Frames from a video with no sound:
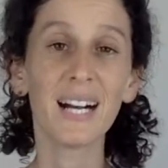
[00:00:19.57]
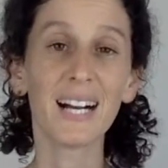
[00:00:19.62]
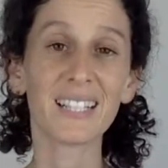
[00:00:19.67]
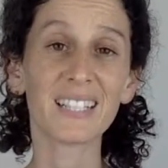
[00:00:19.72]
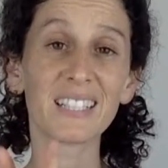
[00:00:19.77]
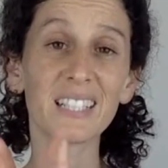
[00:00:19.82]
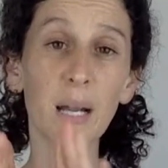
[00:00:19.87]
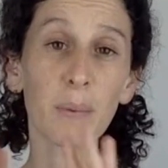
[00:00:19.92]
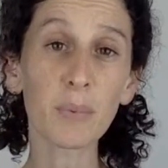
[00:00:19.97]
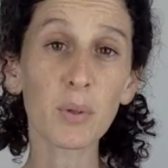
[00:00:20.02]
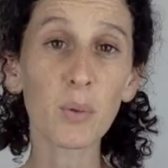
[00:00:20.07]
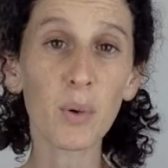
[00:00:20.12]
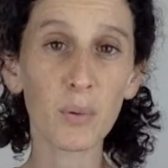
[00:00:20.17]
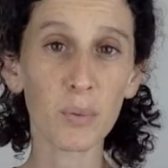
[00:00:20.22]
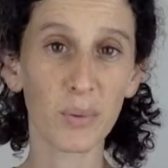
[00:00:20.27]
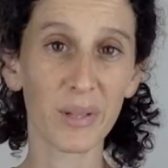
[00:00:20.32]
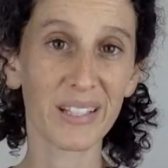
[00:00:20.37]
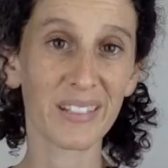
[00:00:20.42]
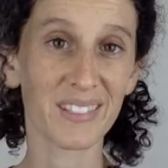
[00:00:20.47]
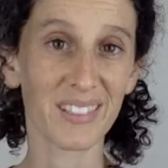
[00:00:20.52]
And the number
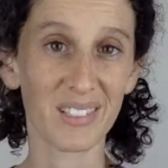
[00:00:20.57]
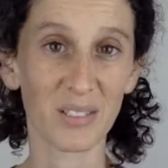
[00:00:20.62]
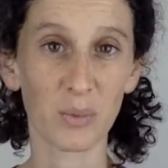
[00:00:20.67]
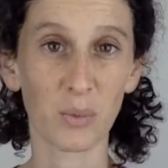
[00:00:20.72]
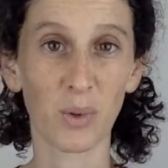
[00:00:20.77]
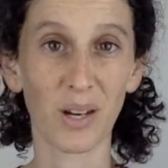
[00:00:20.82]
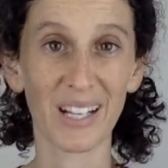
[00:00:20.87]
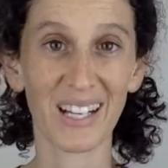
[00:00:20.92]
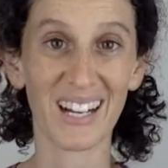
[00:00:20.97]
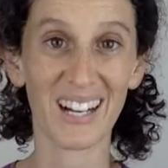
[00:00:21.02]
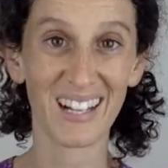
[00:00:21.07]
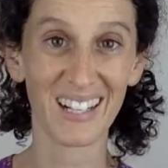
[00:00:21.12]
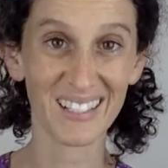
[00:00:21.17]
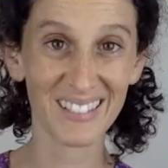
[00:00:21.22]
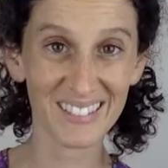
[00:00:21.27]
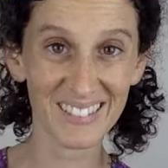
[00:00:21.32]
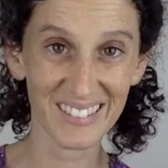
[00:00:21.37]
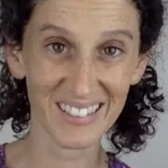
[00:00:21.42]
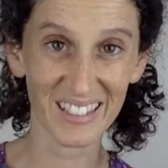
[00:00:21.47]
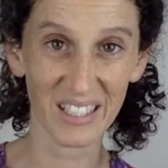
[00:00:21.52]
one reason why
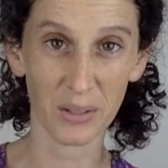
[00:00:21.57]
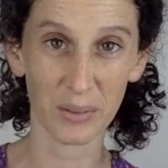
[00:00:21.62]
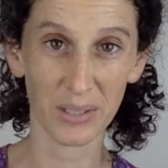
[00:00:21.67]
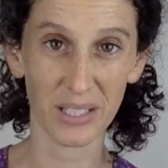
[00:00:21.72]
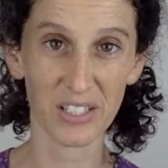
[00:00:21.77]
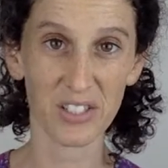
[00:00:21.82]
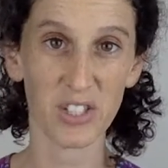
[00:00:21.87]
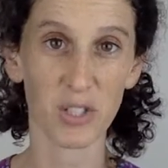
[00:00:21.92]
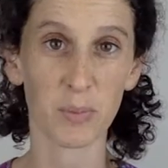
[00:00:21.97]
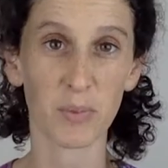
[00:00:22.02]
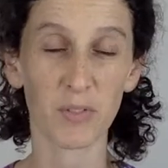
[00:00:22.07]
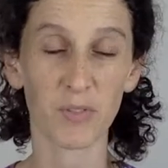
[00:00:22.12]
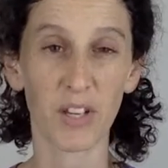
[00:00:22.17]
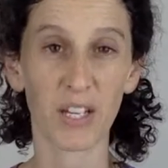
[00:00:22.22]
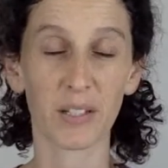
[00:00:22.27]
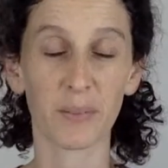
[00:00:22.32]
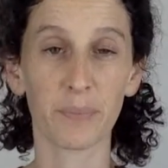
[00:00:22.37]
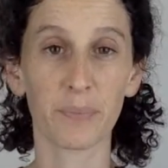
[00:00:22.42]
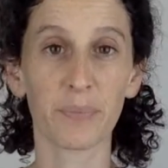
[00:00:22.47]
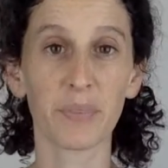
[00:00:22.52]
I see that relationships
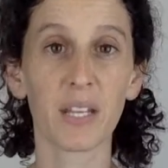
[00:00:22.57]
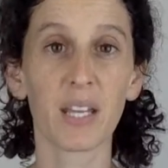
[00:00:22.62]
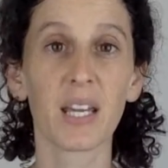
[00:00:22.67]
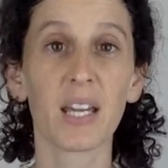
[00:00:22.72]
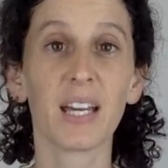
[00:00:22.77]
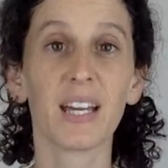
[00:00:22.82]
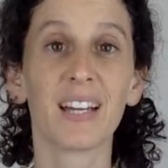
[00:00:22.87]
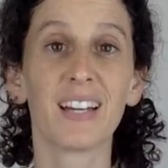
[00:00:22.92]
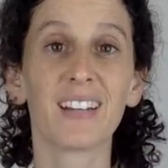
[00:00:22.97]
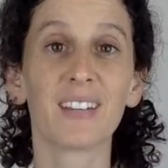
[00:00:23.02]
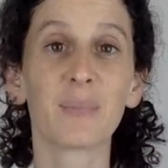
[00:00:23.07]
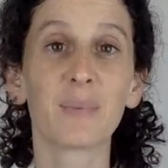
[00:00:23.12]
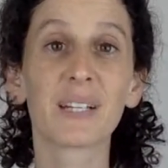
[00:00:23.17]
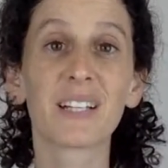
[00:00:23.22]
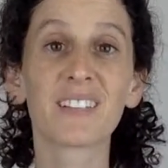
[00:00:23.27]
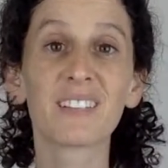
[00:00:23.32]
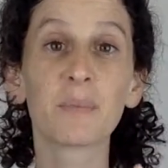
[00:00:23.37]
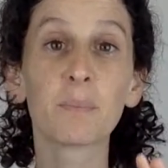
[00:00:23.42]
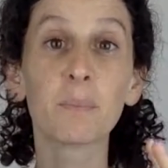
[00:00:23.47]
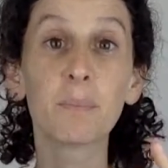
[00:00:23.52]
fail is
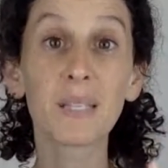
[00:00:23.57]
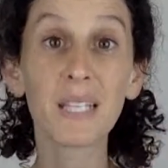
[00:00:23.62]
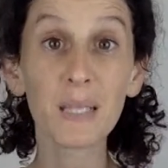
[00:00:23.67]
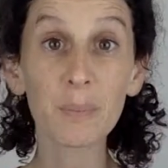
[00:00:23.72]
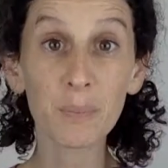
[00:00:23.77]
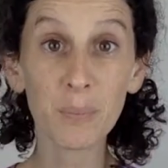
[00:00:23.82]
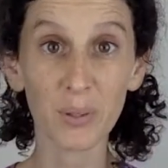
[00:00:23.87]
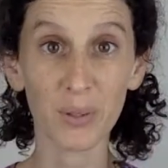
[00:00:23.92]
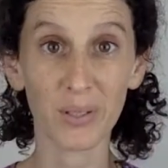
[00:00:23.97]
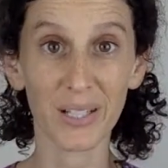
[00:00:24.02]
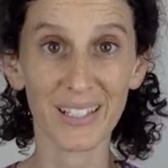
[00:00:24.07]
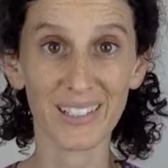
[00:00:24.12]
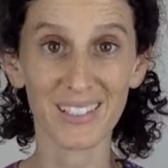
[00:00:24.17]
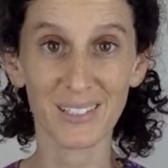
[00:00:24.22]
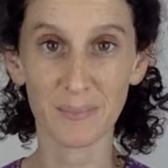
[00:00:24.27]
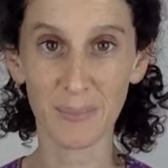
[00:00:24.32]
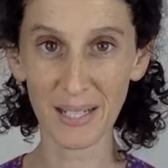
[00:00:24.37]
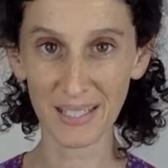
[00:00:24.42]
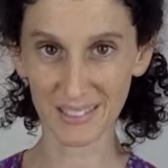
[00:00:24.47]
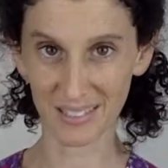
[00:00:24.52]
because people
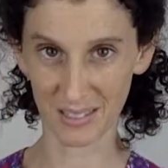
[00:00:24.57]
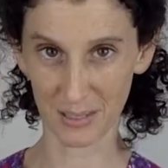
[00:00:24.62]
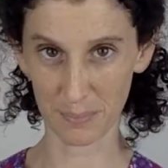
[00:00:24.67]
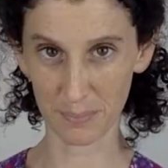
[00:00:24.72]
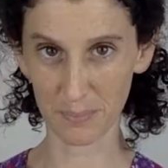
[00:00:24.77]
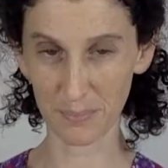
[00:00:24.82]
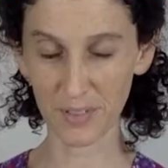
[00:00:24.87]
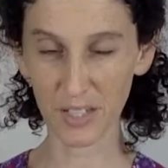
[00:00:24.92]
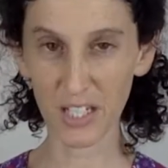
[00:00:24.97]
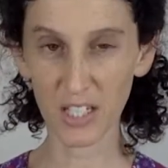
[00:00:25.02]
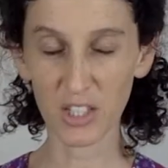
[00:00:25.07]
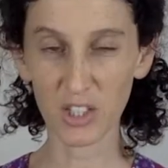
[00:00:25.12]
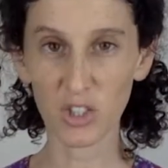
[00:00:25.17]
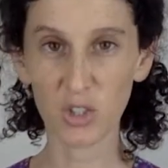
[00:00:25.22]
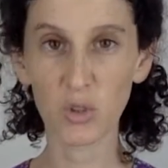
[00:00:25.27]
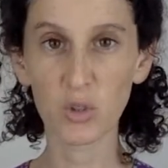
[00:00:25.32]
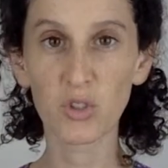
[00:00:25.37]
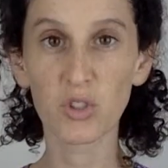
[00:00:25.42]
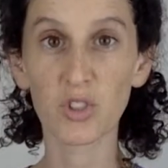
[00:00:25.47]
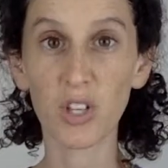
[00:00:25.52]
expect them
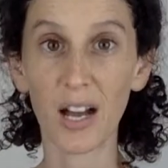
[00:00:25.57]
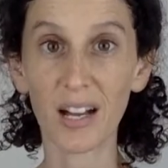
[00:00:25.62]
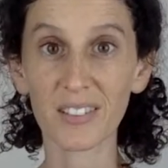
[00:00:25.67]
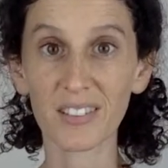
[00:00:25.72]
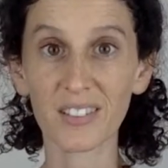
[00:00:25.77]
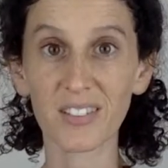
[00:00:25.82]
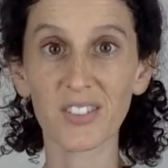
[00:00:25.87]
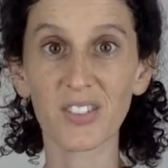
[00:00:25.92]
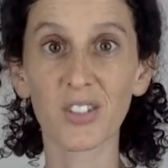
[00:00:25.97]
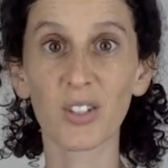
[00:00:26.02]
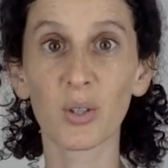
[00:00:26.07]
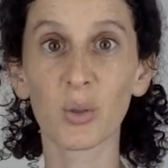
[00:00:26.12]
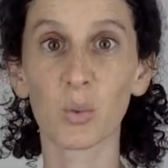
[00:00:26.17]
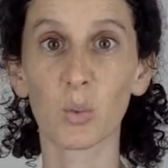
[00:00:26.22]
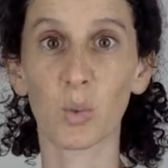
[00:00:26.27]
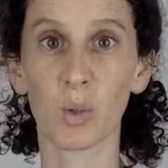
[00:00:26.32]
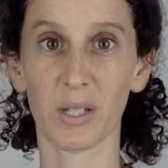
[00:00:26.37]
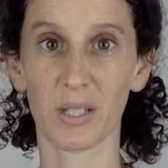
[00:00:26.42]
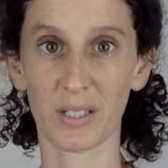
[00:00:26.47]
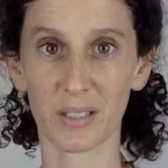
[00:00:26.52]
to just
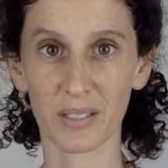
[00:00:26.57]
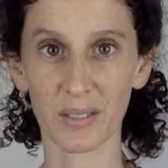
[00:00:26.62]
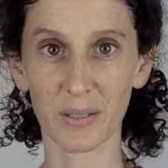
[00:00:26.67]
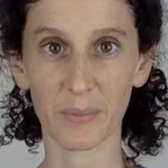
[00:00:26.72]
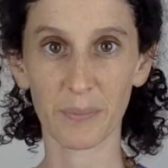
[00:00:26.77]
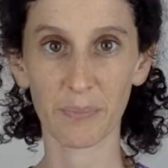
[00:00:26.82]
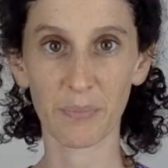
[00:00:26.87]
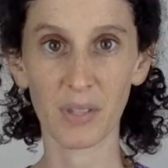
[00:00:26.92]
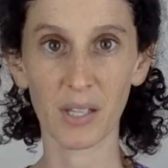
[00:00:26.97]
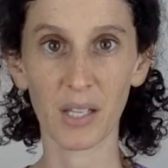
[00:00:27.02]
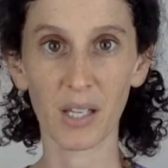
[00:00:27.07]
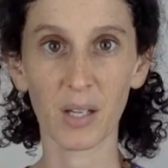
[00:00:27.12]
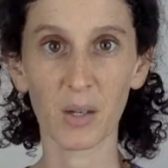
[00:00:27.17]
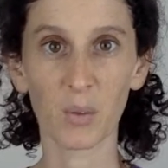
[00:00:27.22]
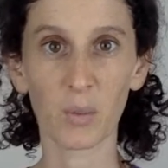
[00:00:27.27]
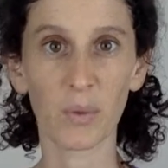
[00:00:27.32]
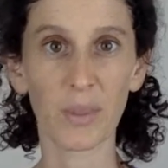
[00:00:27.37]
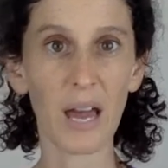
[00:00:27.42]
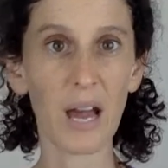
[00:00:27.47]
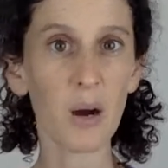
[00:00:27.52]
work
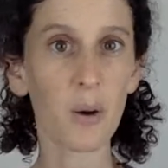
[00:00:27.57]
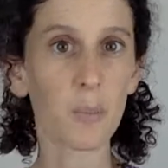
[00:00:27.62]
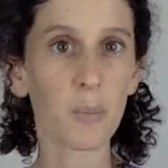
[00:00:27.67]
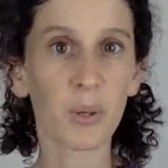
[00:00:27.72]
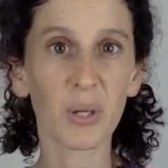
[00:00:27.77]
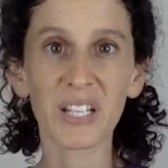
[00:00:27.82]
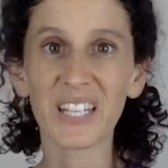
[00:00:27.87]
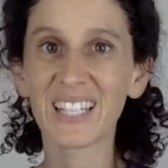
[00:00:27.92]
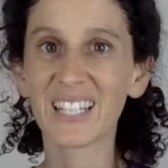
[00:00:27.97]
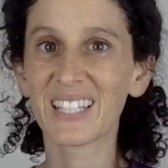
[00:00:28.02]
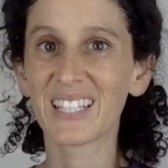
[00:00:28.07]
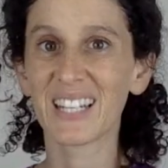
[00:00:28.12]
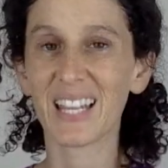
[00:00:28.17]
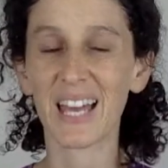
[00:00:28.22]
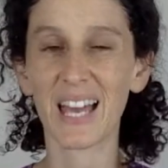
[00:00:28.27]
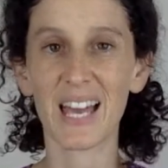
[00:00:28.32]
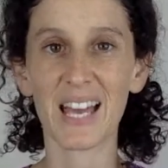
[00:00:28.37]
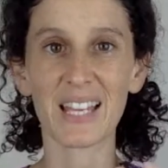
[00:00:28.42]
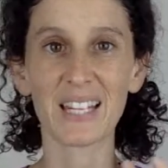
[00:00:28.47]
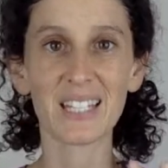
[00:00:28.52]
without putting
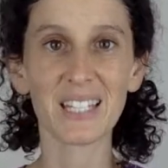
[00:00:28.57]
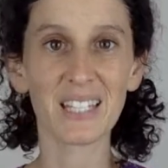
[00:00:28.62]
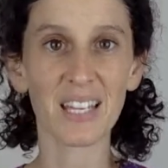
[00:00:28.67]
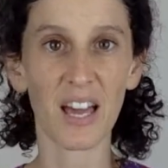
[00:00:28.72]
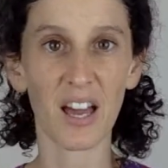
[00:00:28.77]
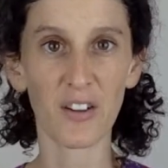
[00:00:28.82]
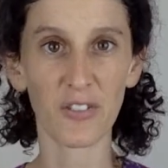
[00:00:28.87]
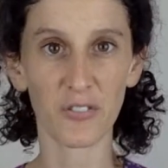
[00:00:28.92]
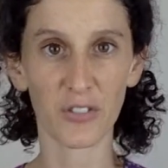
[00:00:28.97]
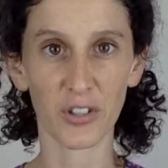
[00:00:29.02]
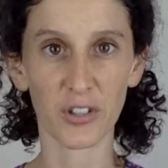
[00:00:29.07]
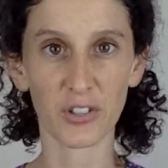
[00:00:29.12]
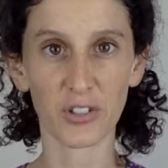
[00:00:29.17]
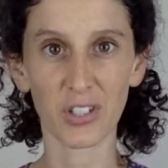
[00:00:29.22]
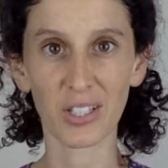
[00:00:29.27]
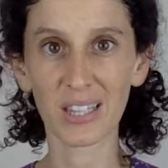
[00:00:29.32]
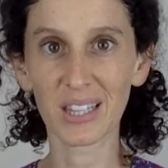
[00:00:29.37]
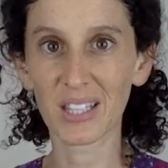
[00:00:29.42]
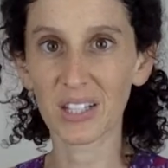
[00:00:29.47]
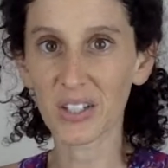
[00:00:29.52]
in any effort
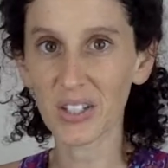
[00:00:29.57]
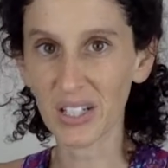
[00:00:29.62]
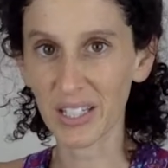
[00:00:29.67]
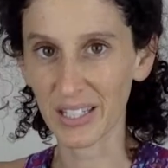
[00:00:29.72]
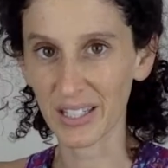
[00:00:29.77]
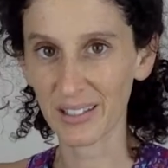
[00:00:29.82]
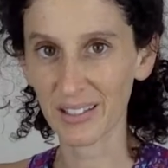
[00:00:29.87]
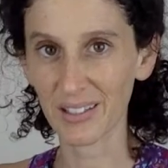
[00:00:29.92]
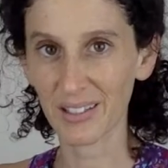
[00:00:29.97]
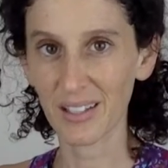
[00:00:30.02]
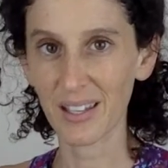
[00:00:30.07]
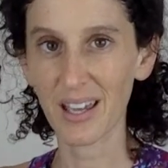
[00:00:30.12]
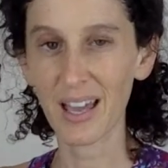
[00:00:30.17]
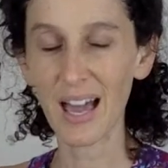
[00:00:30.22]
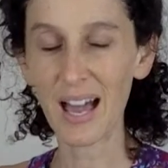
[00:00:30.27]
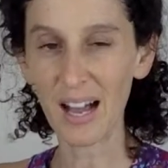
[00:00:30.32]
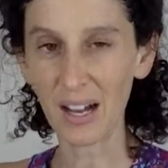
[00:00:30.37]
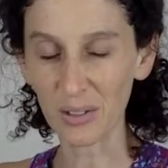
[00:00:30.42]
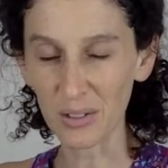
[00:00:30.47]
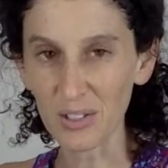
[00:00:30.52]
to learning
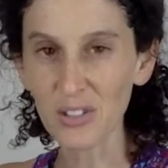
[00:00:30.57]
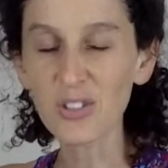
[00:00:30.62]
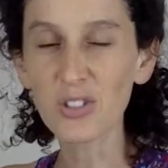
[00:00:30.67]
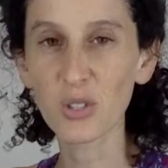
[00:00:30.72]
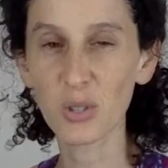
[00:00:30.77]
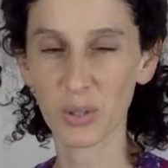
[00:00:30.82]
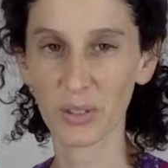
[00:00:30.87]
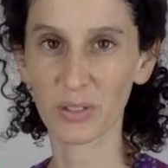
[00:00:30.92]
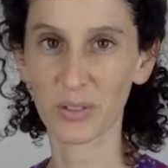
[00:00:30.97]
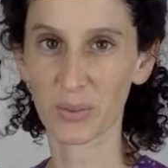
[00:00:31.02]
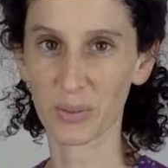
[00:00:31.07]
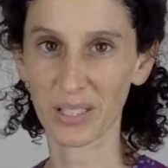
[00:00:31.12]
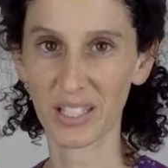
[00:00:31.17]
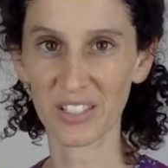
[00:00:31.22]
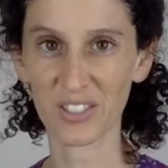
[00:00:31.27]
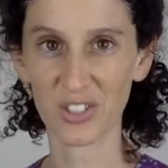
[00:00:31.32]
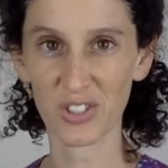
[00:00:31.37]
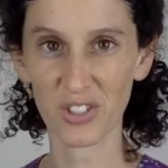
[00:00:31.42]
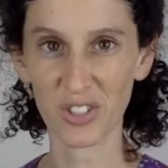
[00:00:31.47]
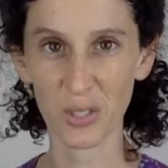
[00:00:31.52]
how to do this
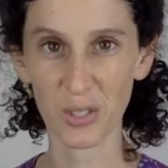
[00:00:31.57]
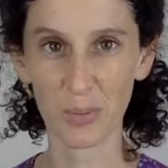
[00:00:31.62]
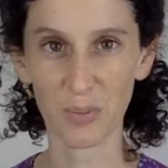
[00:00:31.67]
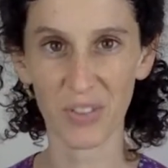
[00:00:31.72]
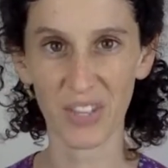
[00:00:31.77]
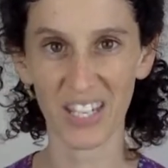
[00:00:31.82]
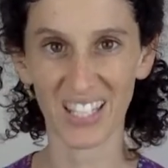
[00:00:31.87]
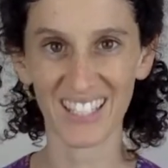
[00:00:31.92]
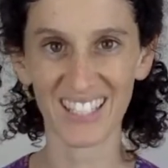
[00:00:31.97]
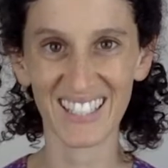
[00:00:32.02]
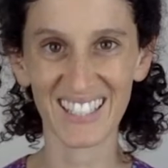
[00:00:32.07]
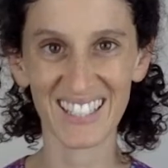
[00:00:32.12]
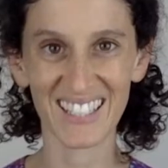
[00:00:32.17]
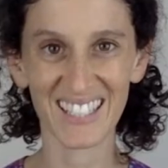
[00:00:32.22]
relationship thing.